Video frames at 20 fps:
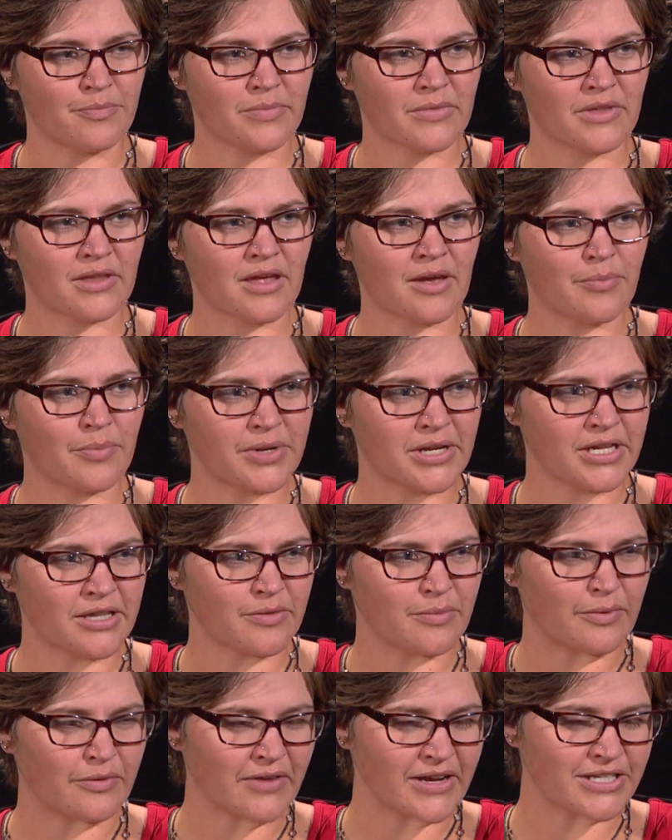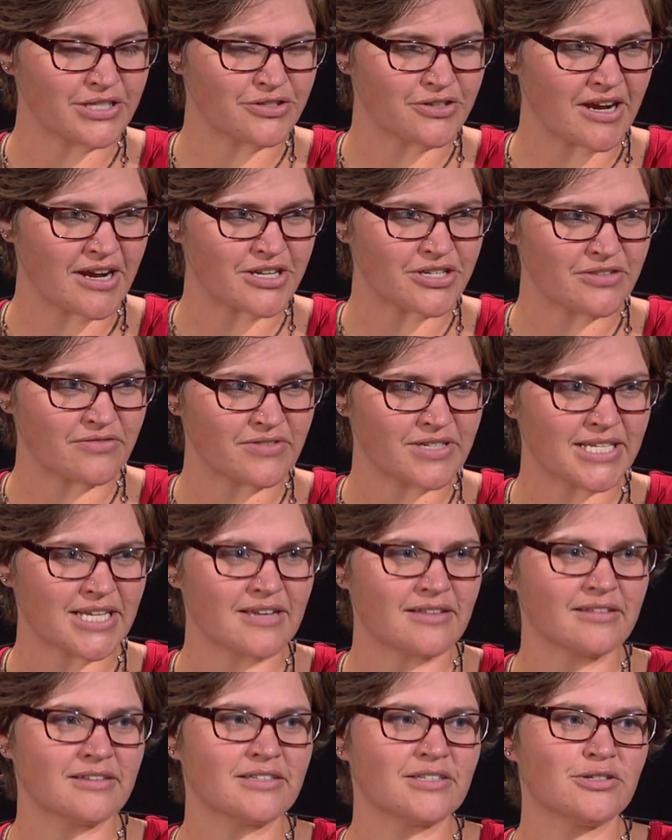company that provides trash and
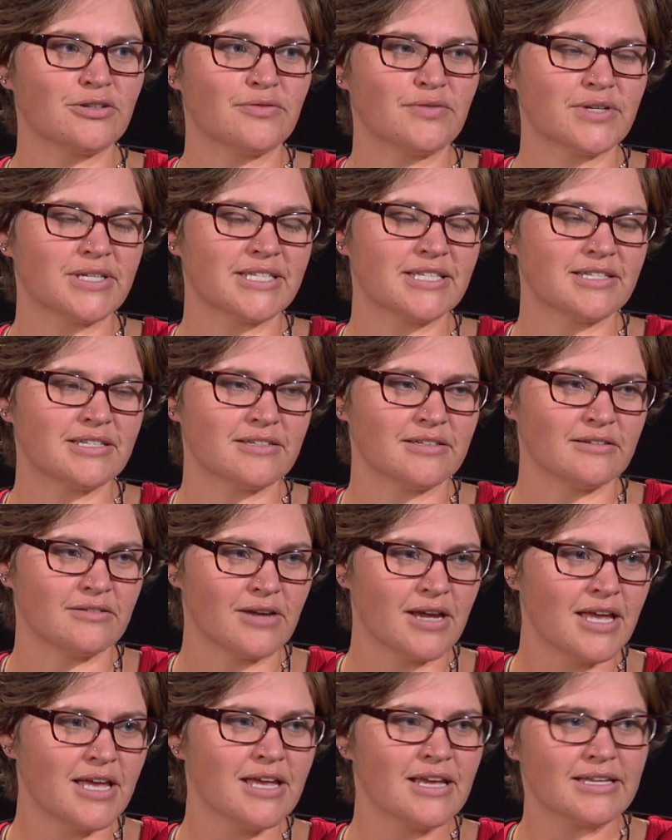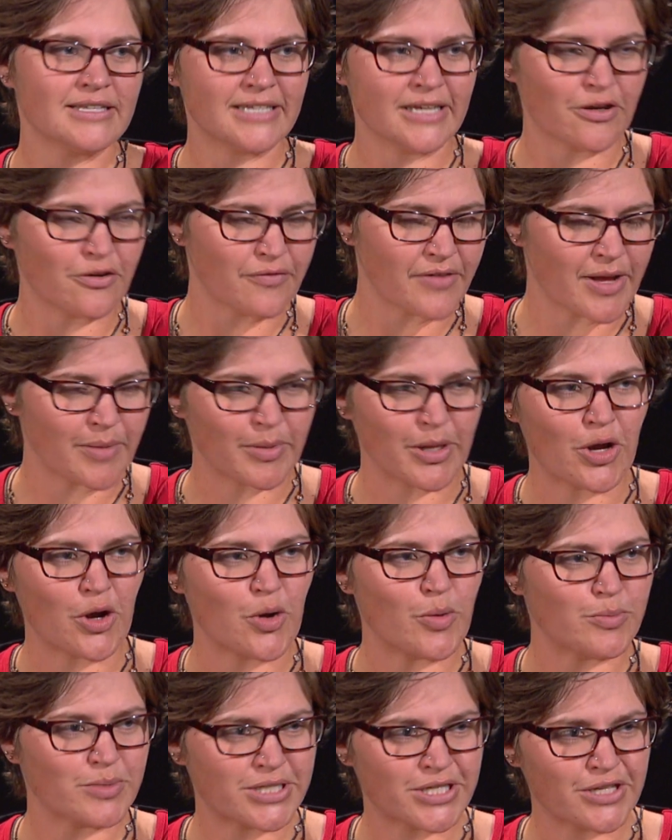recycling service to single-family
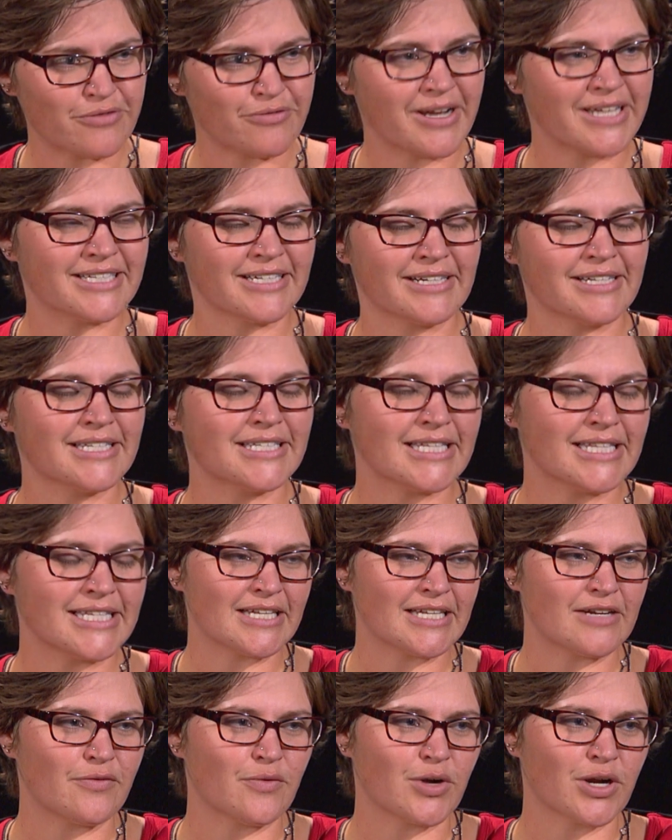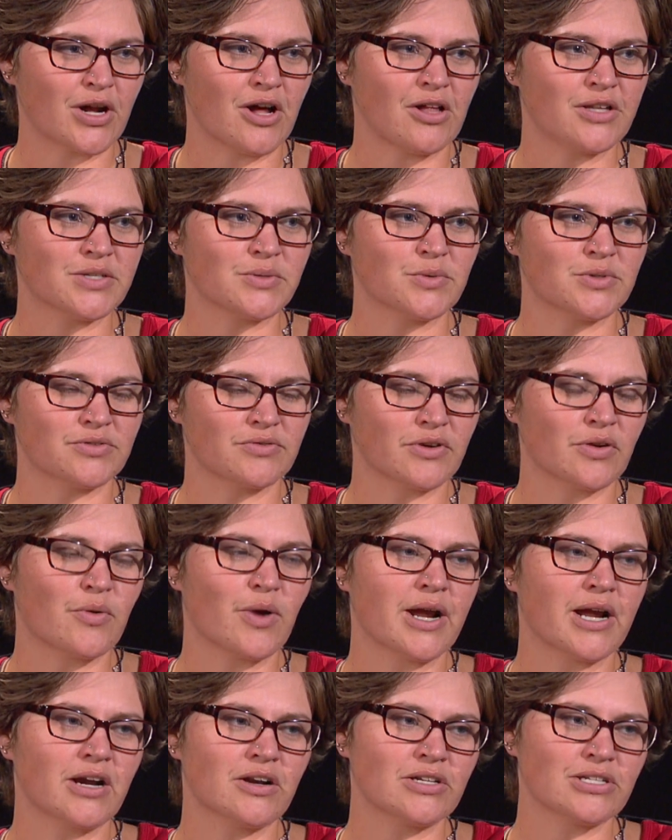homes, to the residents in the Fort Collins, was
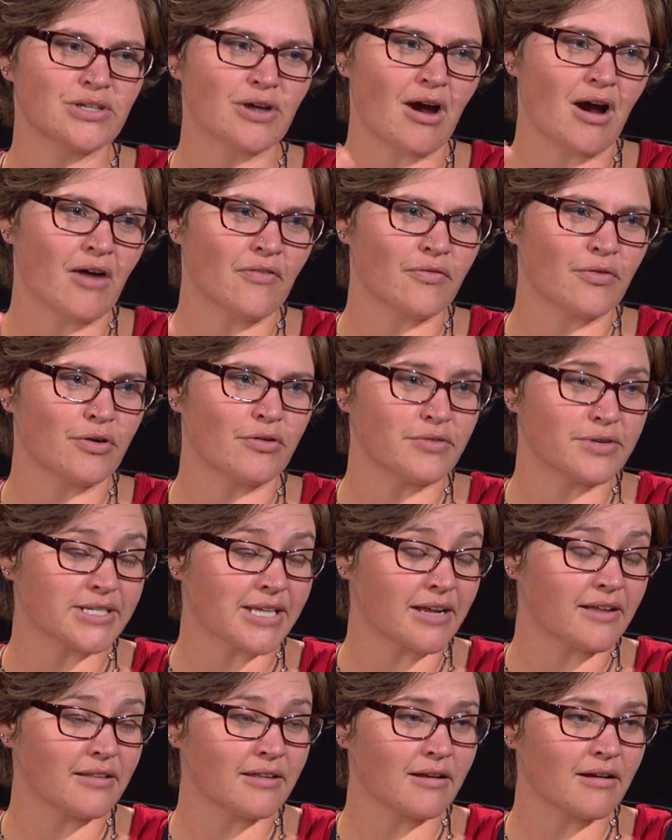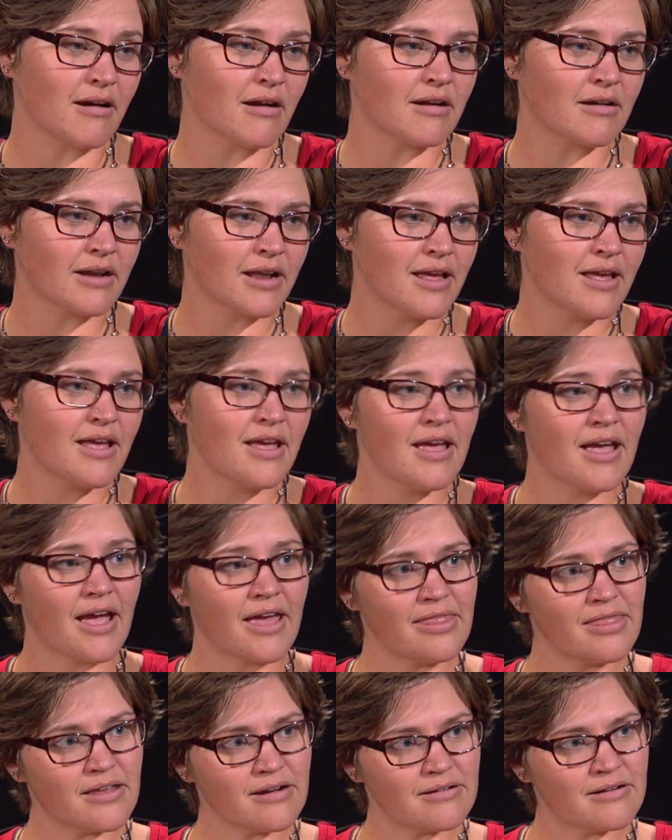required to offer a recycling cart.
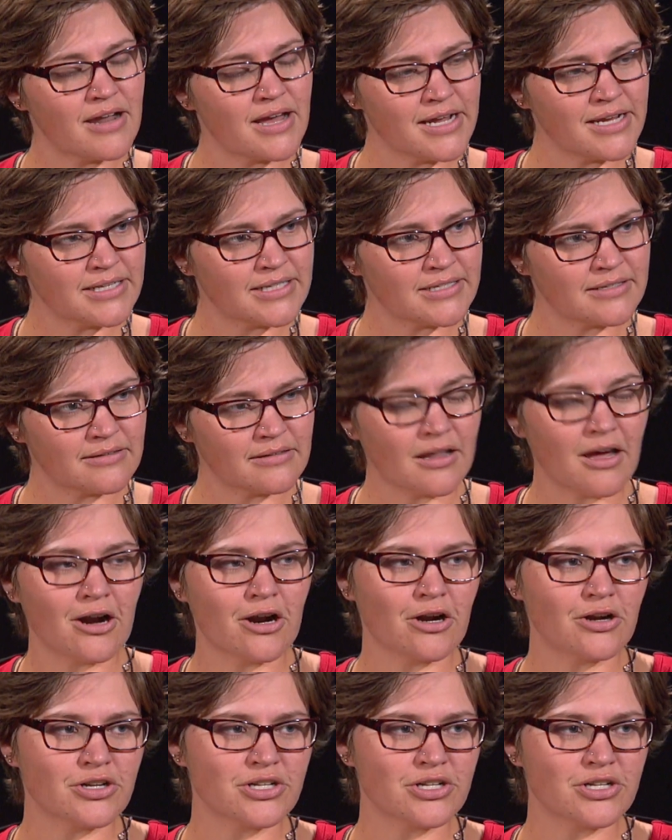And they're nice, large